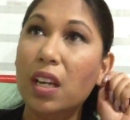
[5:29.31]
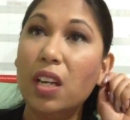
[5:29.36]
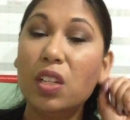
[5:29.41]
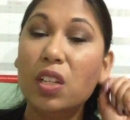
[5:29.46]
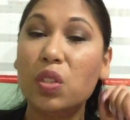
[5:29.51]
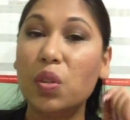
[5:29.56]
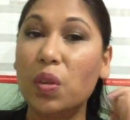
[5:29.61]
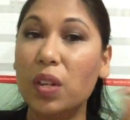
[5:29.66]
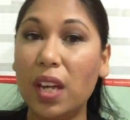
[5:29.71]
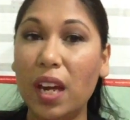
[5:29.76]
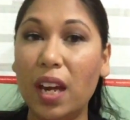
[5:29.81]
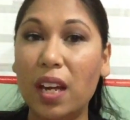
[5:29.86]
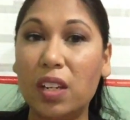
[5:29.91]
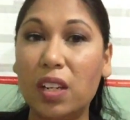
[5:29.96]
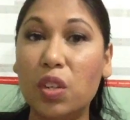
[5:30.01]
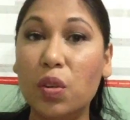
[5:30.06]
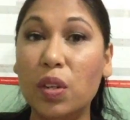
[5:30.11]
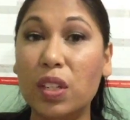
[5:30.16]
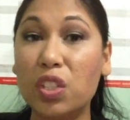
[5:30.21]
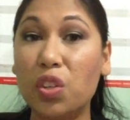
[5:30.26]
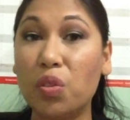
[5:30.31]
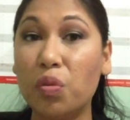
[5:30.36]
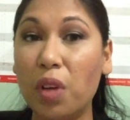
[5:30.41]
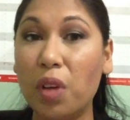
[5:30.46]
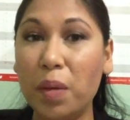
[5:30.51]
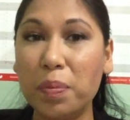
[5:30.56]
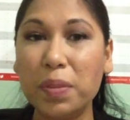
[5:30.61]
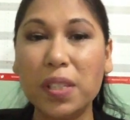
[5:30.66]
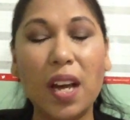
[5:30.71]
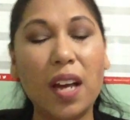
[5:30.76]
So again, you
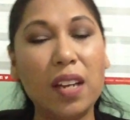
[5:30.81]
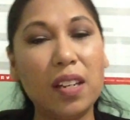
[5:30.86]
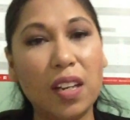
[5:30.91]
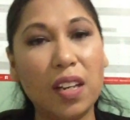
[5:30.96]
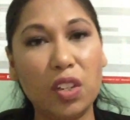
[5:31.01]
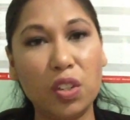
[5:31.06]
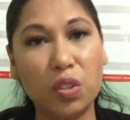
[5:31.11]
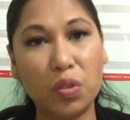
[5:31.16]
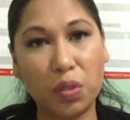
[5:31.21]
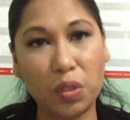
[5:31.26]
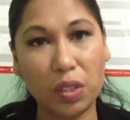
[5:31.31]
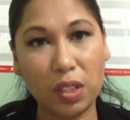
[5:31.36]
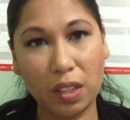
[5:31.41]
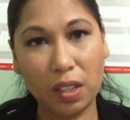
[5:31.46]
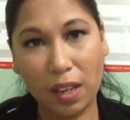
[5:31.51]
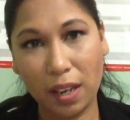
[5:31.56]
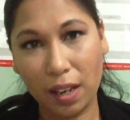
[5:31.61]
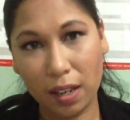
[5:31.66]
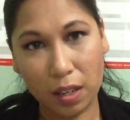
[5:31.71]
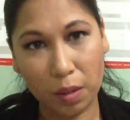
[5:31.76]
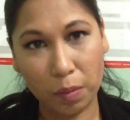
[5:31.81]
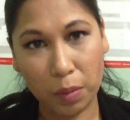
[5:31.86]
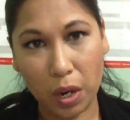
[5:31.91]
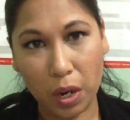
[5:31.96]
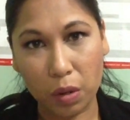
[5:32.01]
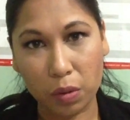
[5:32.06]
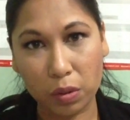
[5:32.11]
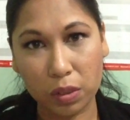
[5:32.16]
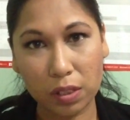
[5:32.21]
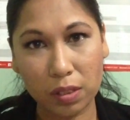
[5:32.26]
interrupt and then you don't hear them
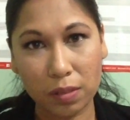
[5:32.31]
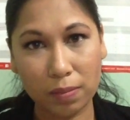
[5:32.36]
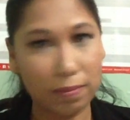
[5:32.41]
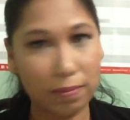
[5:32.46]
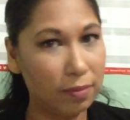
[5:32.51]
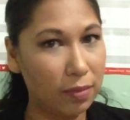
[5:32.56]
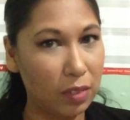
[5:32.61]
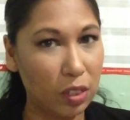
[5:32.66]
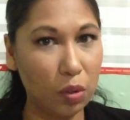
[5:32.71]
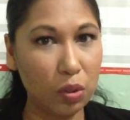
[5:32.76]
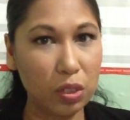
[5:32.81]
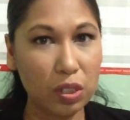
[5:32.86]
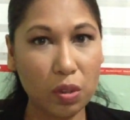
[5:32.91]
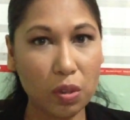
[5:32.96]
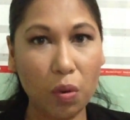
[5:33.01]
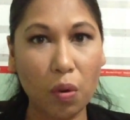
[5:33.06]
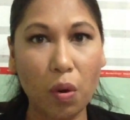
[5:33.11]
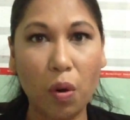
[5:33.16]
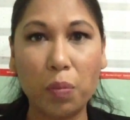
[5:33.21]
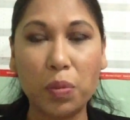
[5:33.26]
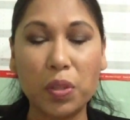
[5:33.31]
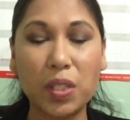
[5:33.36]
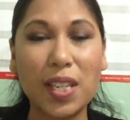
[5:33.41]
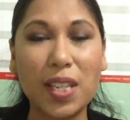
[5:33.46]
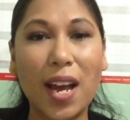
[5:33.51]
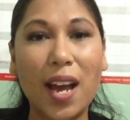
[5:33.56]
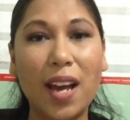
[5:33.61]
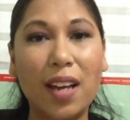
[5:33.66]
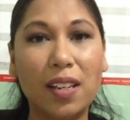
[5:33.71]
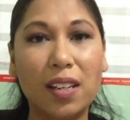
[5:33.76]
out. Those go almost
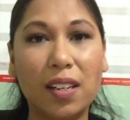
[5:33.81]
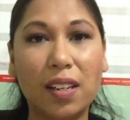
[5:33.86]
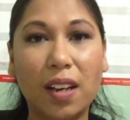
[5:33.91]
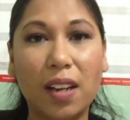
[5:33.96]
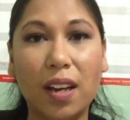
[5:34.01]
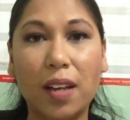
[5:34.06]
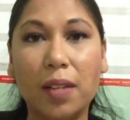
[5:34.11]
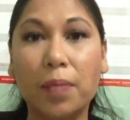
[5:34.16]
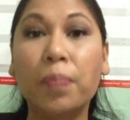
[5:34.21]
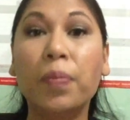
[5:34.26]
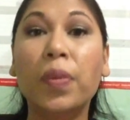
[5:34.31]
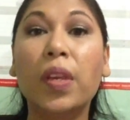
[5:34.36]
hand in hand.